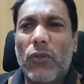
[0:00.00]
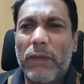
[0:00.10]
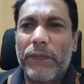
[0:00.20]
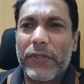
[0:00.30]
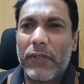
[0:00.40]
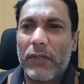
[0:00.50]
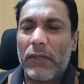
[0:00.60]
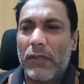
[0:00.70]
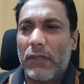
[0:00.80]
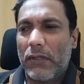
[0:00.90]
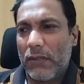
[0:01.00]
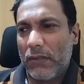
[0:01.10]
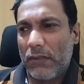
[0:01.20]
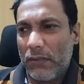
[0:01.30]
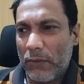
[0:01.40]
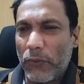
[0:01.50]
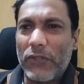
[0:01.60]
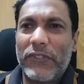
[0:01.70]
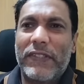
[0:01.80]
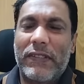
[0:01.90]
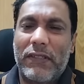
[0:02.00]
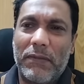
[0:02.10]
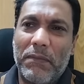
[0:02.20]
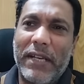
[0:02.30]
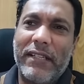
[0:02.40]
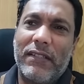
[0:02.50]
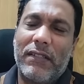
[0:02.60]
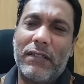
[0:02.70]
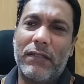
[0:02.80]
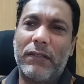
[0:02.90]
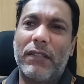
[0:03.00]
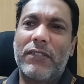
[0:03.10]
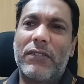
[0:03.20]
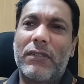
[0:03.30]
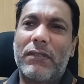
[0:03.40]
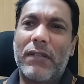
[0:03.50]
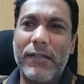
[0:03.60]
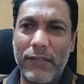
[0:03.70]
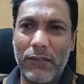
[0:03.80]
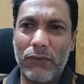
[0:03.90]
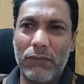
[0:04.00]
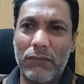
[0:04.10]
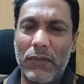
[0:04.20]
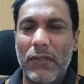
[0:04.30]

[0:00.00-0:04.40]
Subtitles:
Though the process might just continue